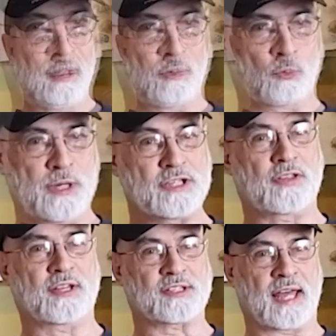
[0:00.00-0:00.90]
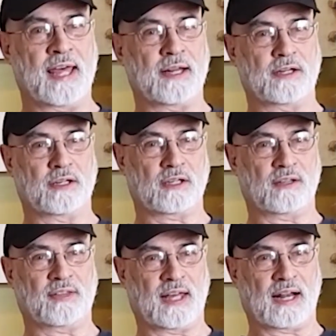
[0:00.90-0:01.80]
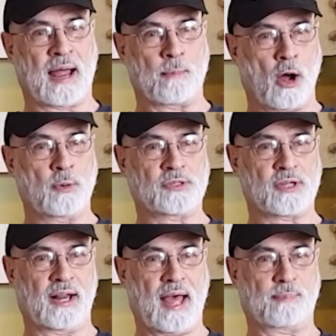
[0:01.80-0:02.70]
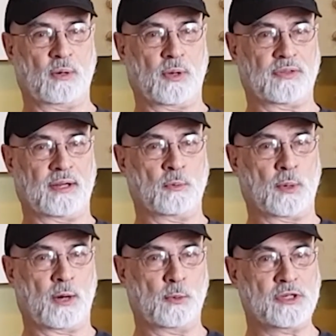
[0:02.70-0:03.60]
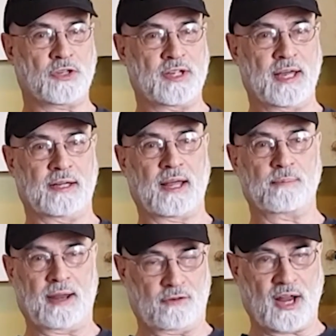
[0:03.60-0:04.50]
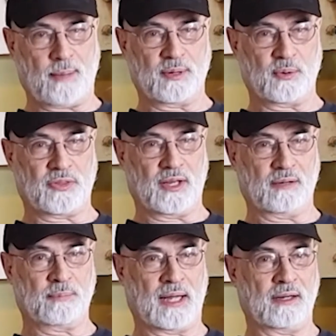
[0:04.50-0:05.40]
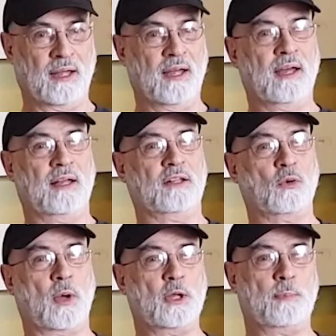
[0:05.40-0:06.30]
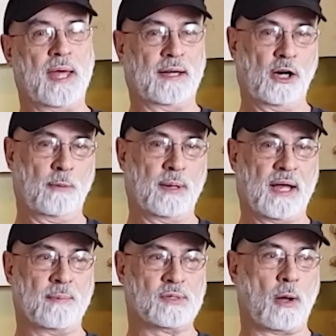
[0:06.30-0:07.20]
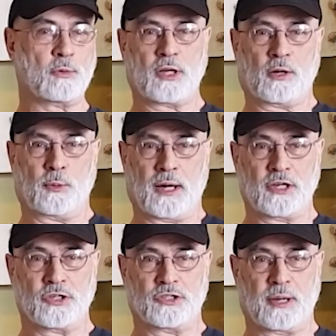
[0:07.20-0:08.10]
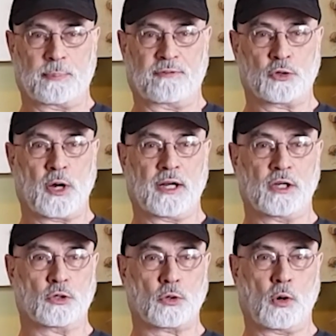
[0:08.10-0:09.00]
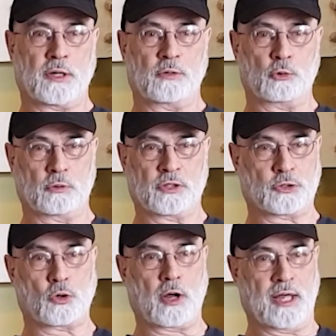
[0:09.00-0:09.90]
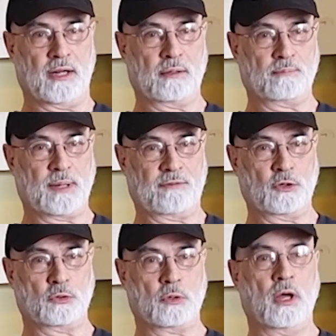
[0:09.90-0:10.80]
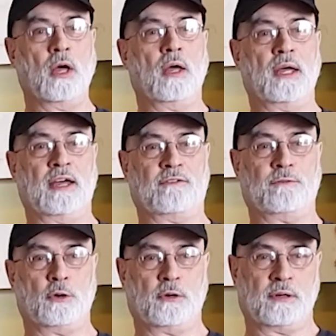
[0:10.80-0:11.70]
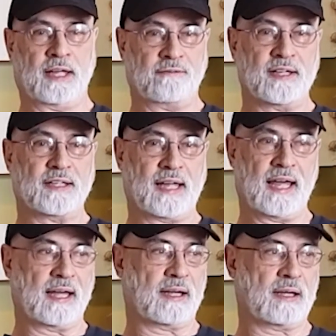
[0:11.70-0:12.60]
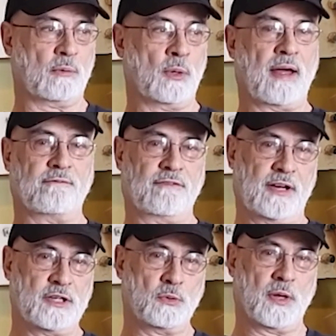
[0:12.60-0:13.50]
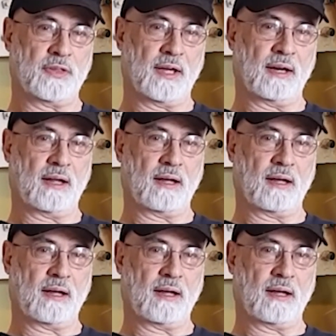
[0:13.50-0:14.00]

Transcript: reach this end that I'm always unhappy with it. And when I reach the end, I'm never happy with it. But the way you paint here, it becomes almost like a relationship. If you try to control it, you destroy it. But if you give and take, when I'm finished with it,